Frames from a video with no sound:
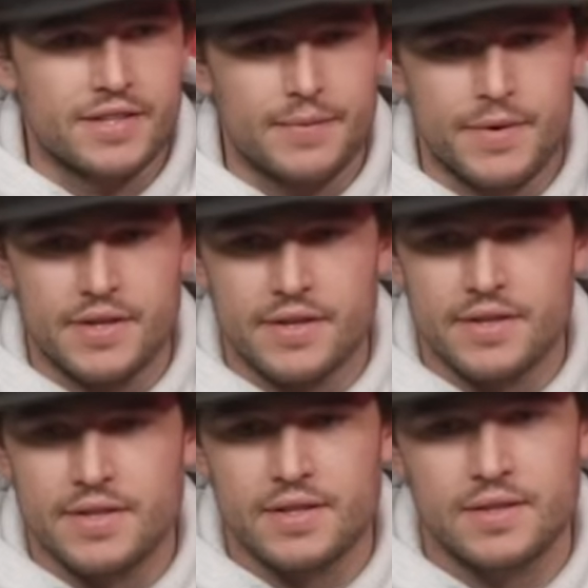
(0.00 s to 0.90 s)
I mean,
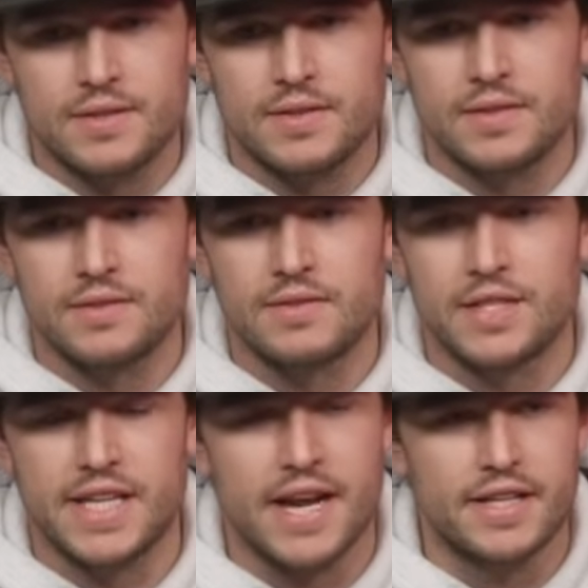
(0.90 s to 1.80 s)
the
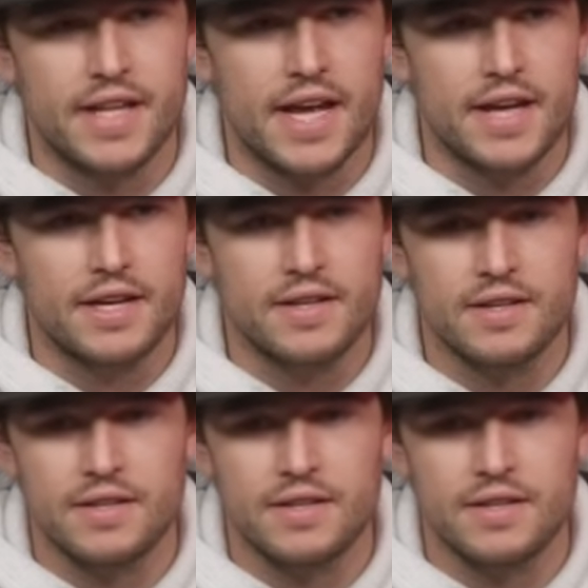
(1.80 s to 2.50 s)
day to day,